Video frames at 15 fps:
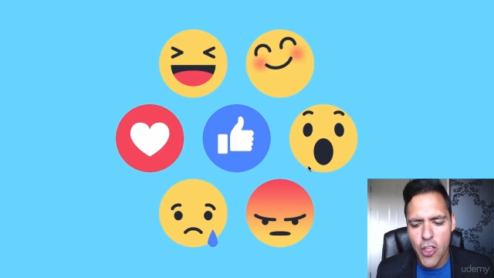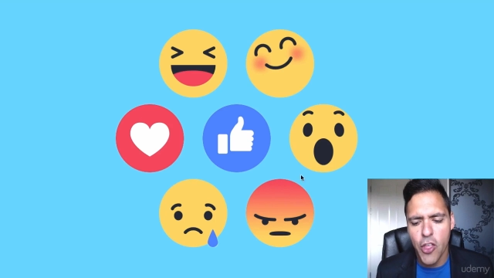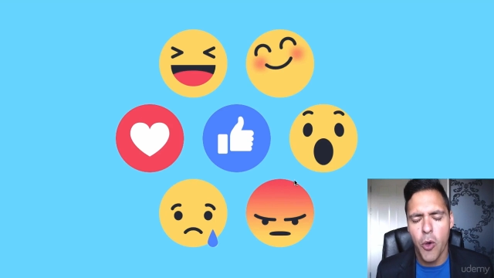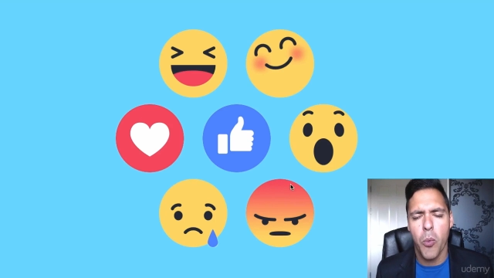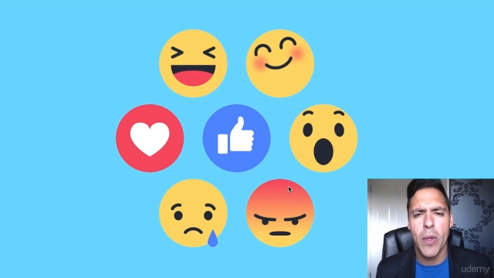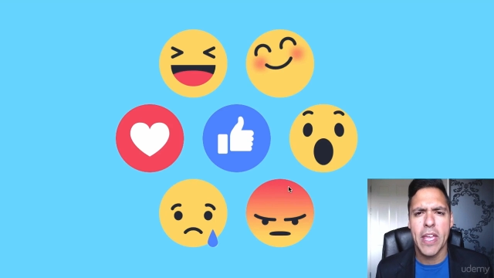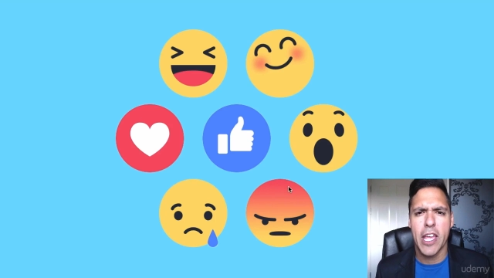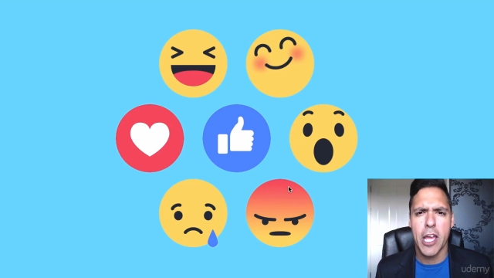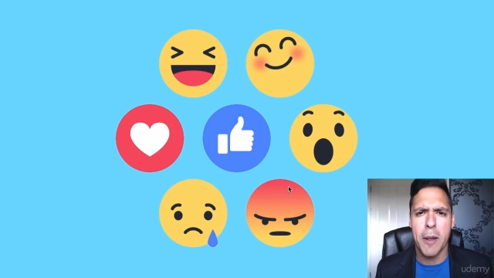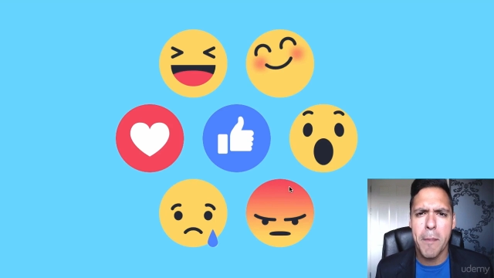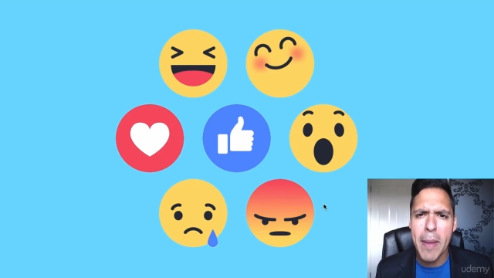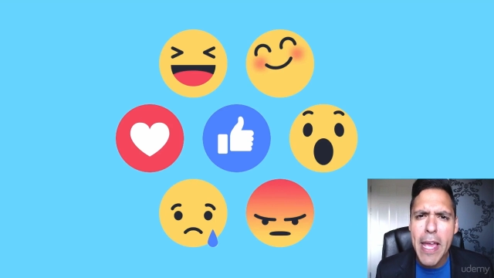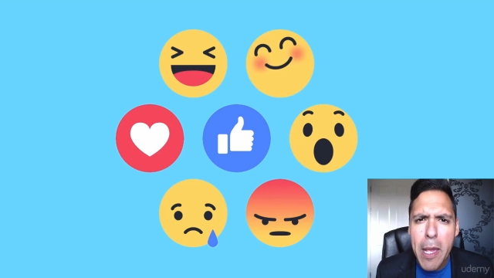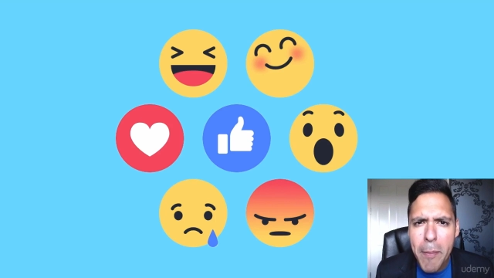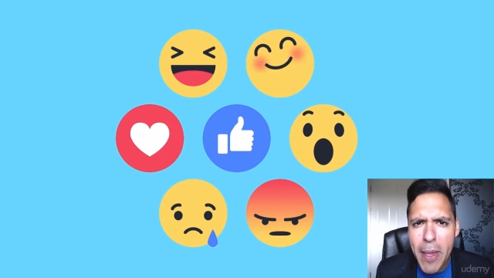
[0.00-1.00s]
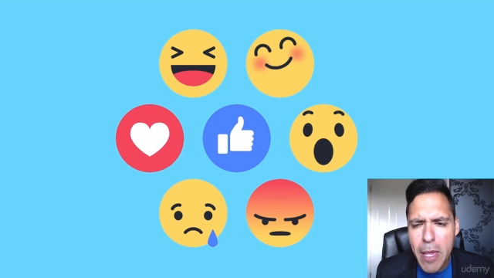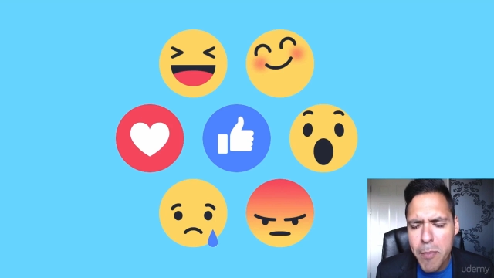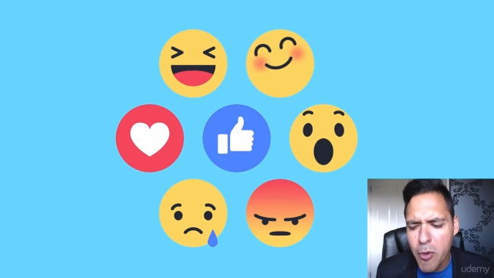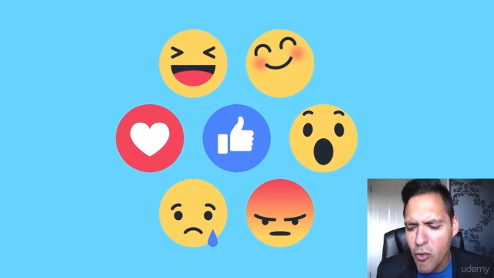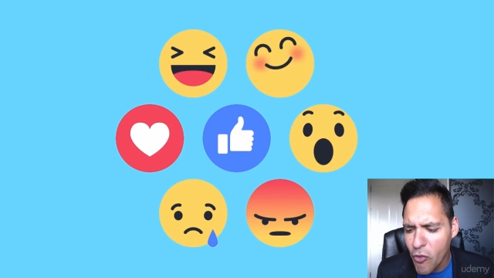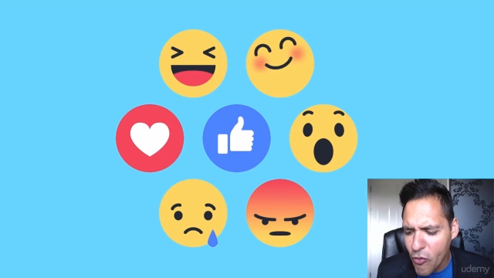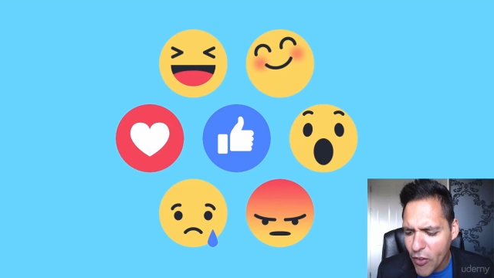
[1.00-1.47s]
that we can make
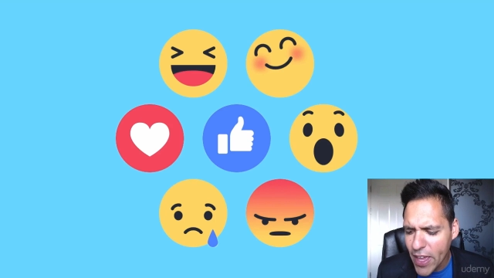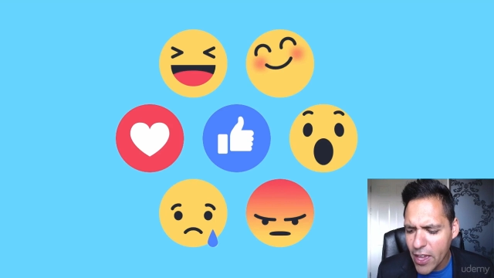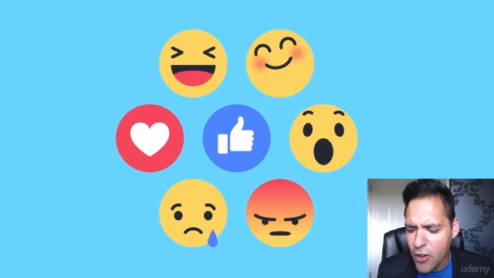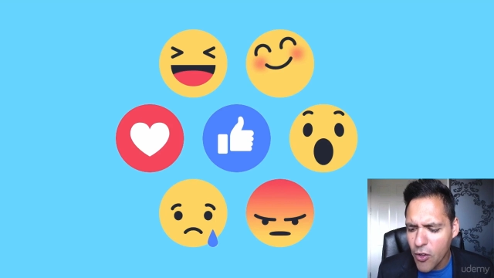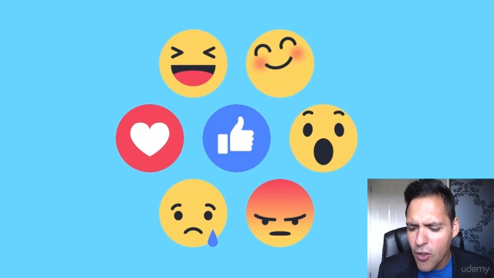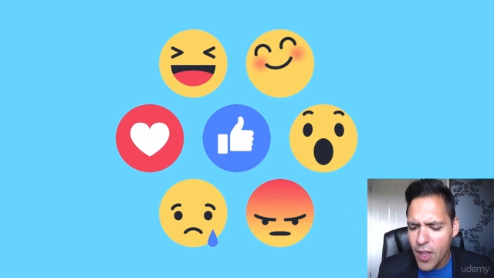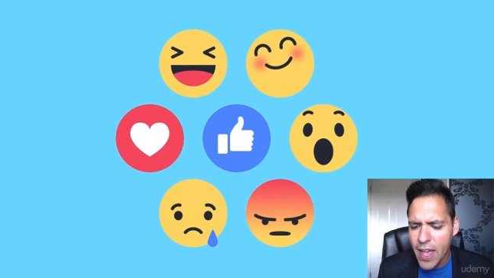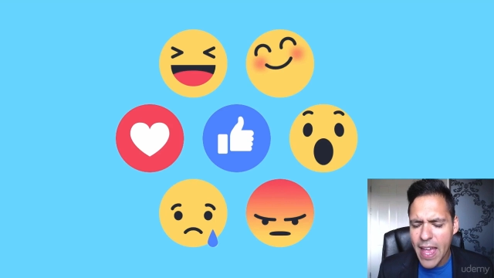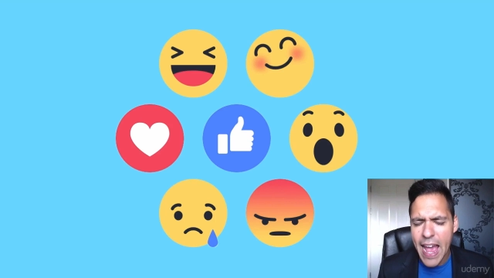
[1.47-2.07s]
people feel.